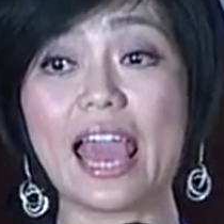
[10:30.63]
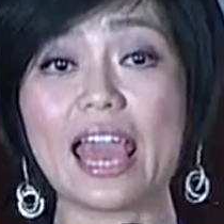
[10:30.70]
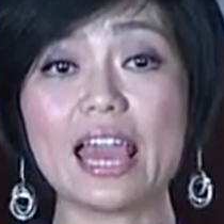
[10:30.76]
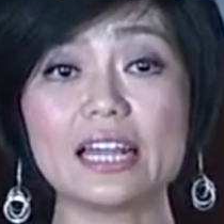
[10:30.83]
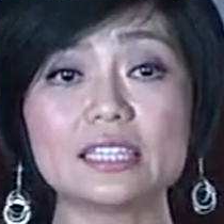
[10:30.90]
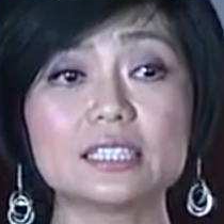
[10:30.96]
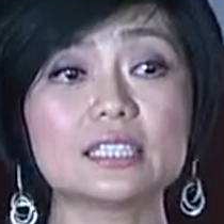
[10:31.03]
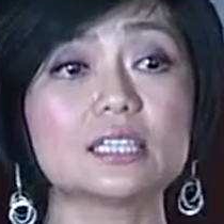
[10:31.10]

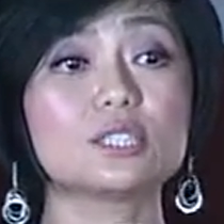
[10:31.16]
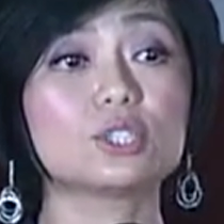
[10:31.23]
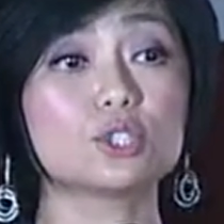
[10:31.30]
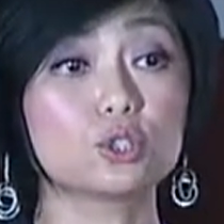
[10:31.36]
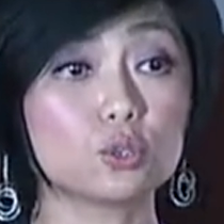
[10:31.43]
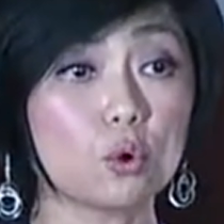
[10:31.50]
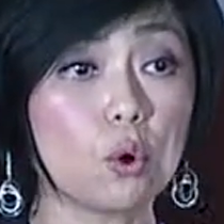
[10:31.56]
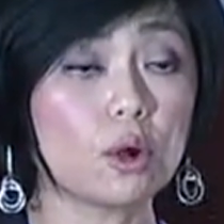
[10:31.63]
and the
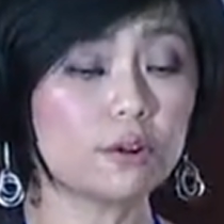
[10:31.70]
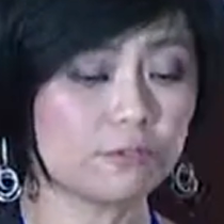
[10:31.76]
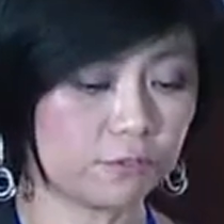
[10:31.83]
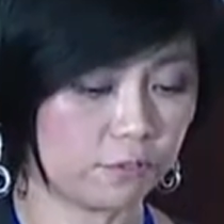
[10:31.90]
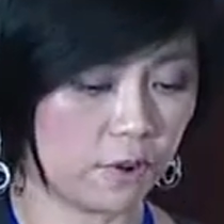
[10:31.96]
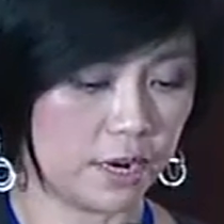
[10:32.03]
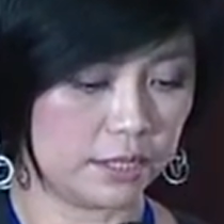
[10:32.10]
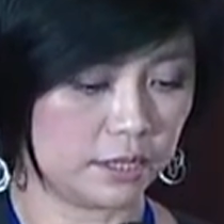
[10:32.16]

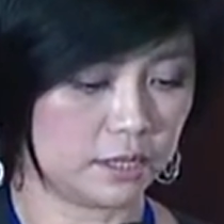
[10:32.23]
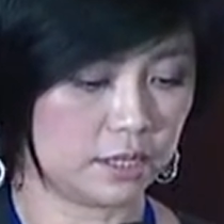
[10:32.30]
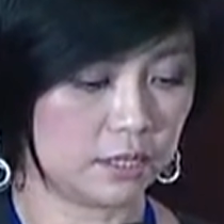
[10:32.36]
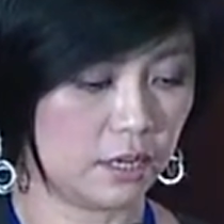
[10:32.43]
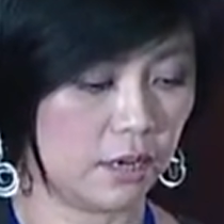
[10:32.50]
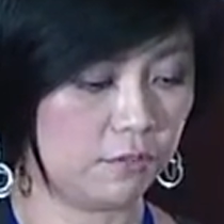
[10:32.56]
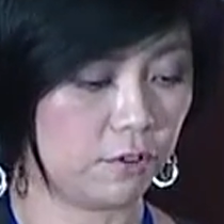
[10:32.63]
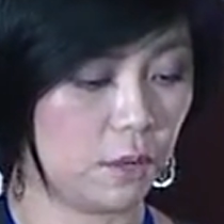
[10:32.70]
storefront
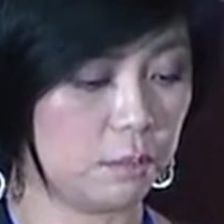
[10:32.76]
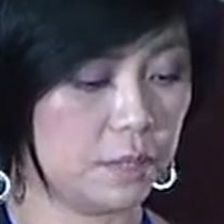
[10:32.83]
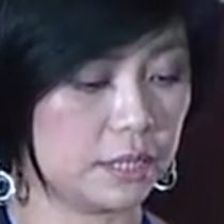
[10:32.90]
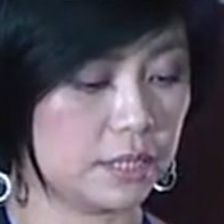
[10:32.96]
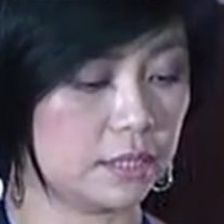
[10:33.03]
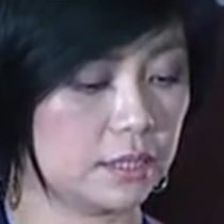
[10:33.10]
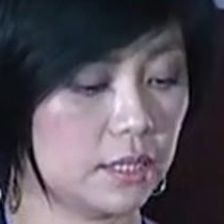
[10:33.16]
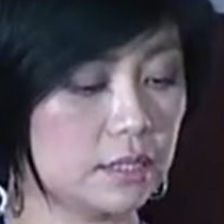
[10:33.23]
of our
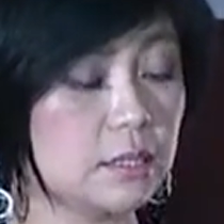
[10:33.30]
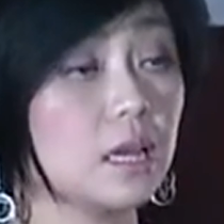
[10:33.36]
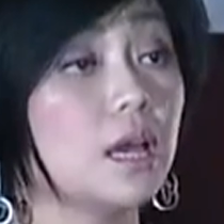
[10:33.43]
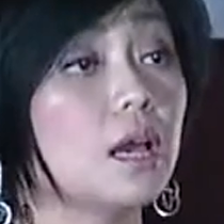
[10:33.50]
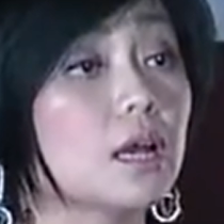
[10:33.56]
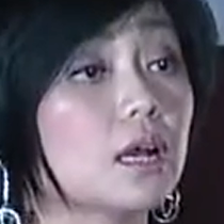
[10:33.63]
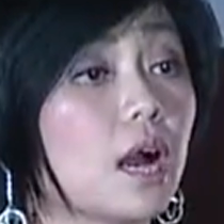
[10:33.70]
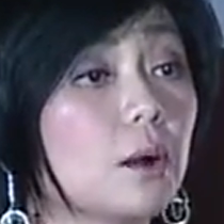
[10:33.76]
businesses,
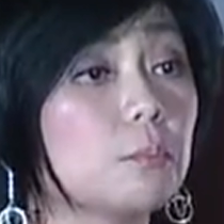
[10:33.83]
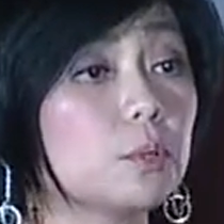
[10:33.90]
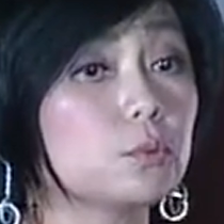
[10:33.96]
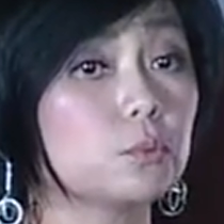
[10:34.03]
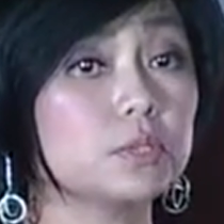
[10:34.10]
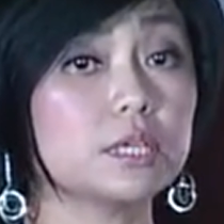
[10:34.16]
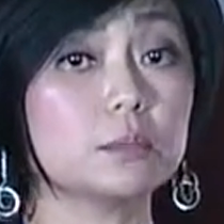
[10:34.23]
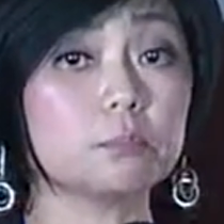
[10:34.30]

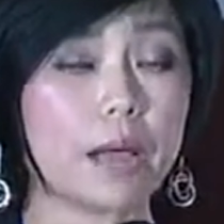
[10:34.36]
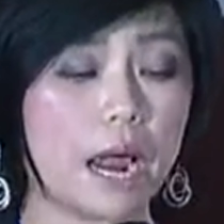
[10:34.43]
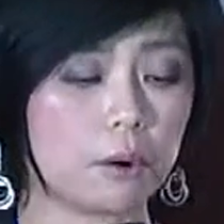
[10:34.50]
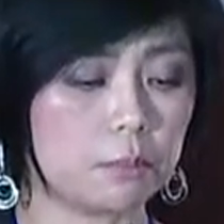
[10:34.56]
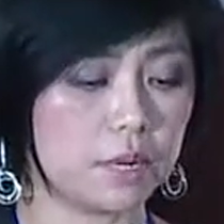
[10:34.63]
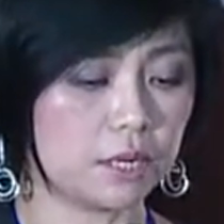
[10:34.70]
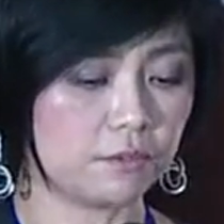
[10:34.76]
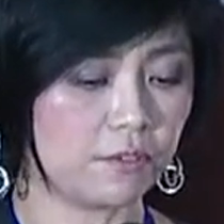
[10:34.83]
coupled with the
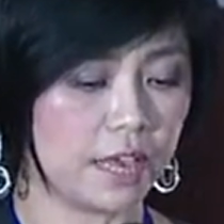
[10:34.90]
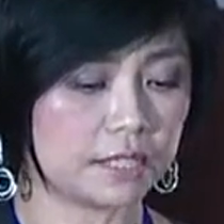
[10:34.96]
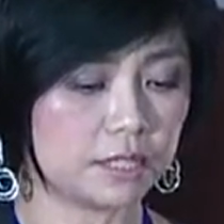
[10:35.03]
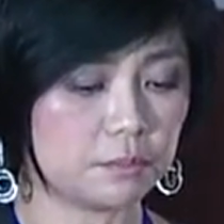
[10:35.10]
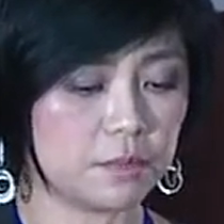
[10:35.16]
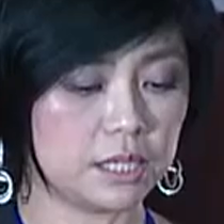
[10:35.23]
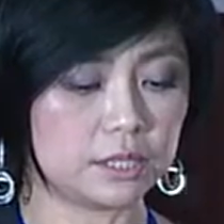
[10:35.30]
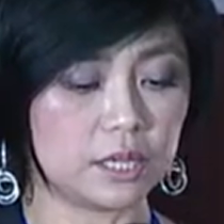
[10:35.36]
empowerment of S
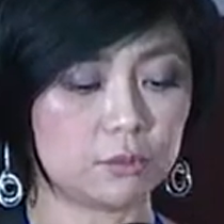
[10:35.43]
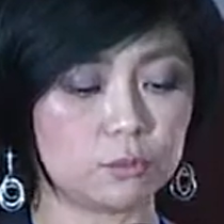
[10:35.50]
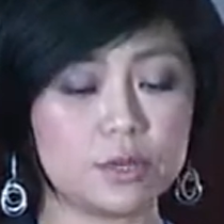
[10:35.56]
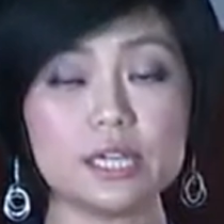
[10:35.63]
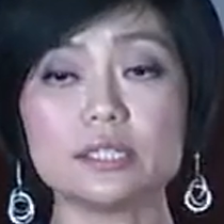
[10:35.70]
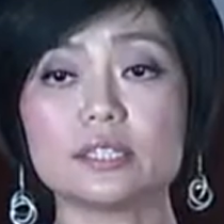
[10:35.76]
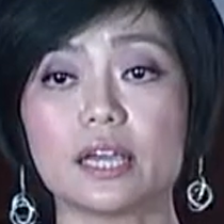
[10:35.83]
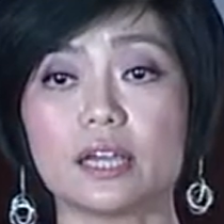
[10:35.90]
M Es and
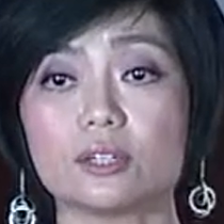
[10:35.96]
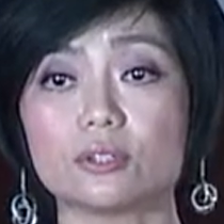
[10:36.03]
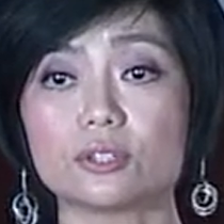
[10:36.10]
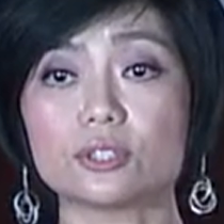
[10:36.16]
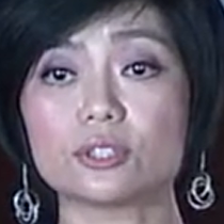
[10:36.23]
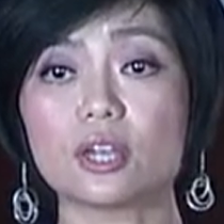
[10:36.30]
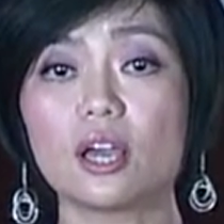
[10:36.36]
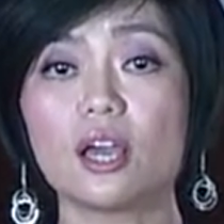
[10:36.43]

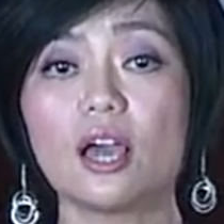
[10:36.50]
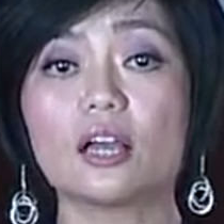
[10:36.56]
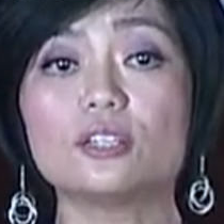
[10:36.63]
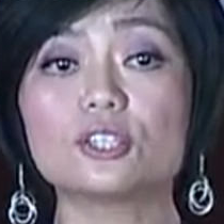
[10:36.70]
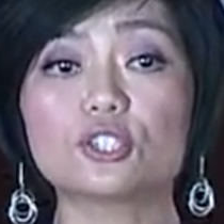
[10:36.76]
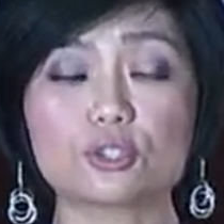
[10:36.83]
retailers, the